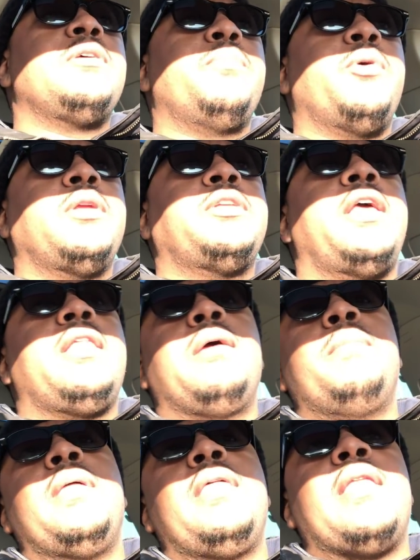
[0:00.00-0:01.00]
your boy Jay the
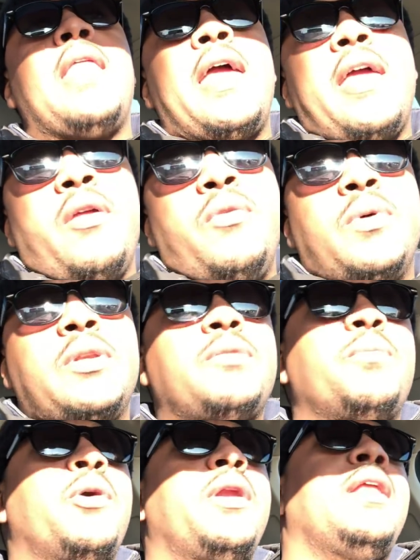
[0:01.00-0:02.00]
Comedian. How y'all doing this
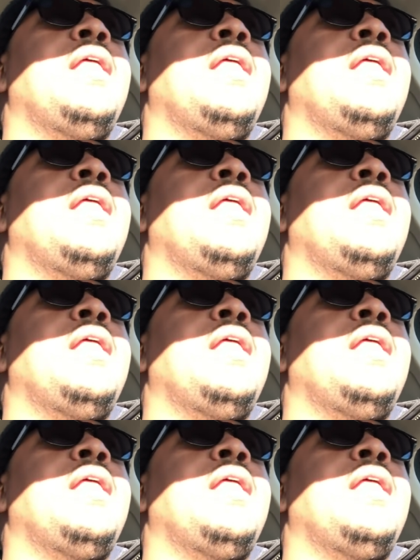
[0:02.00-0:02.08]
morning?